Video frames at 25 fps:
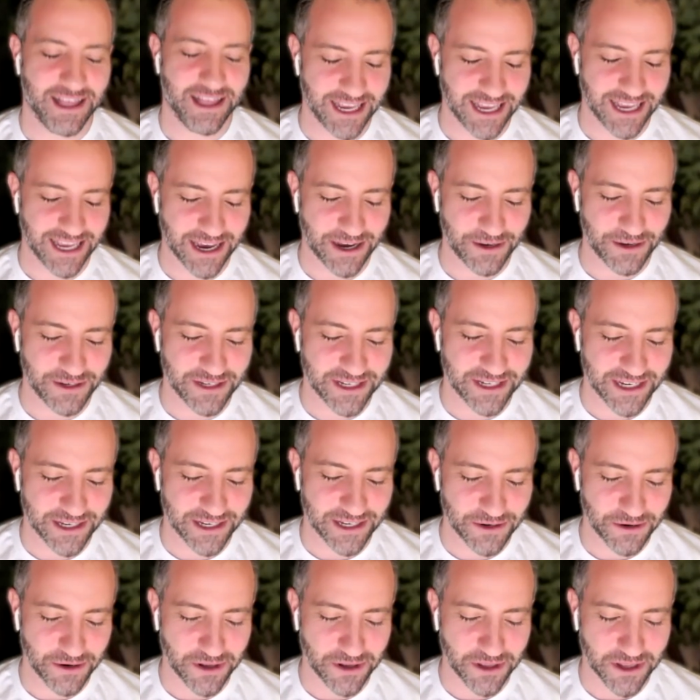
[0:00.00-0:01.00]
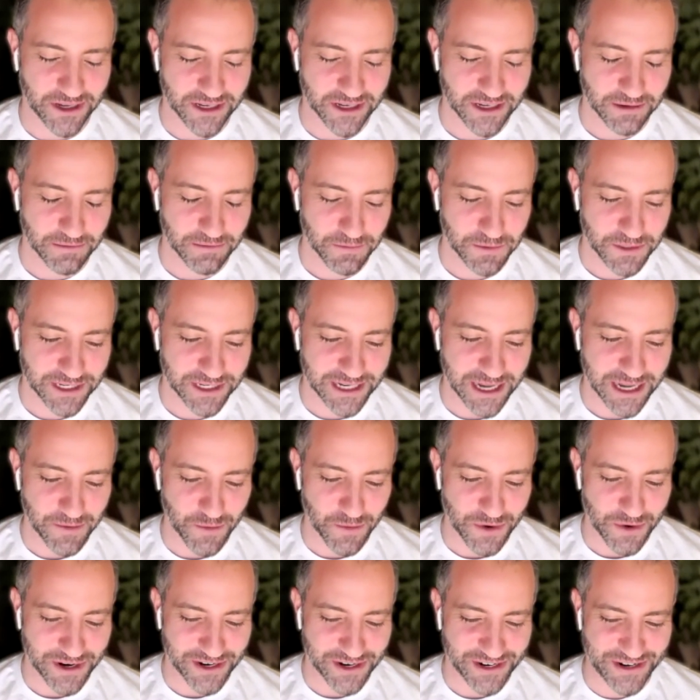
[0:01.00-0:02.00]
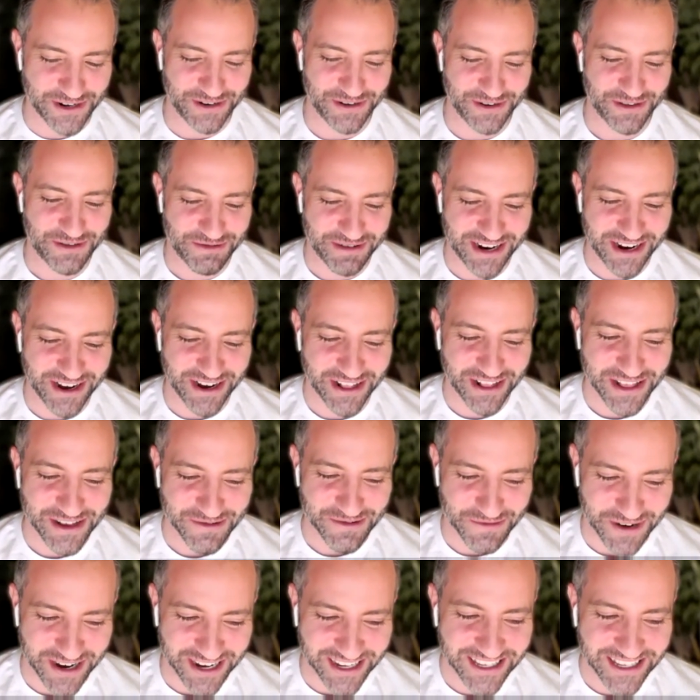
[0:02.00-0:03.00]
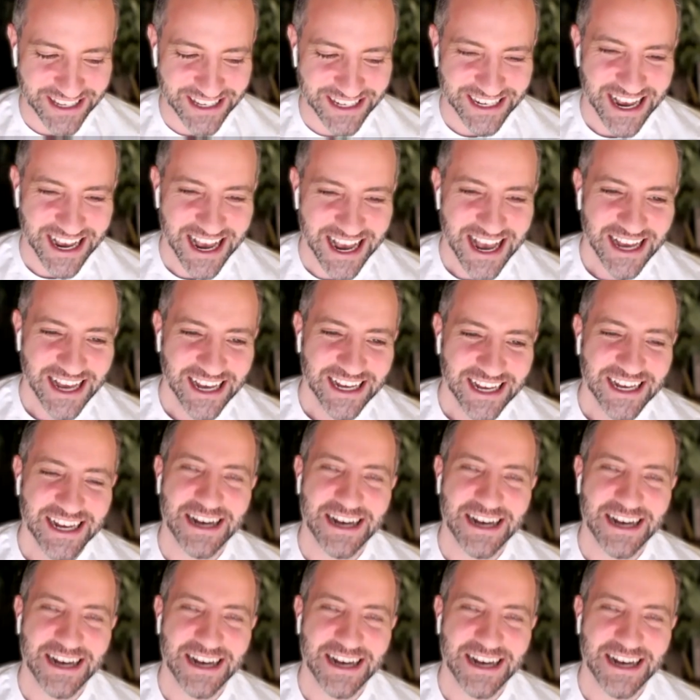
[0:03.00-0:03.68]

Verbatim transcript: like how you said sort of the step one two three all at once yeah